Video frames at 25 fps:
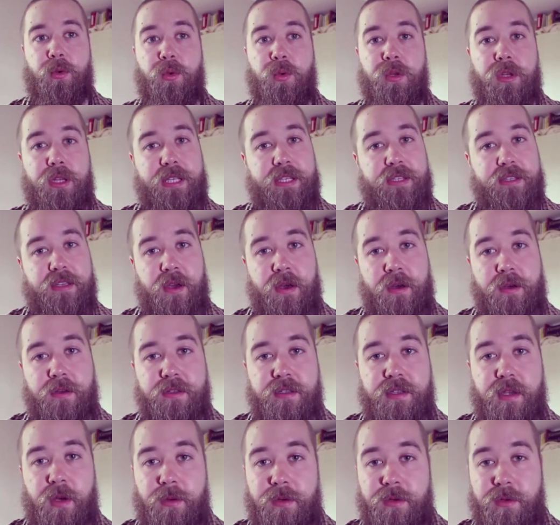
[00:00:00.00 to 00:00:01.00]
All these
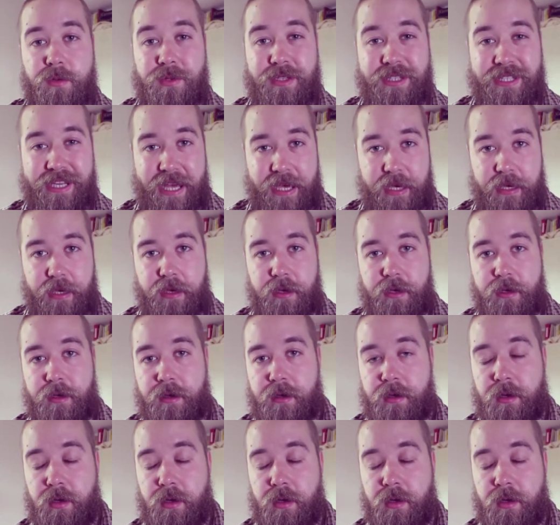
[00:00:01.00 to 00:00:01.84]
cards go into a deck,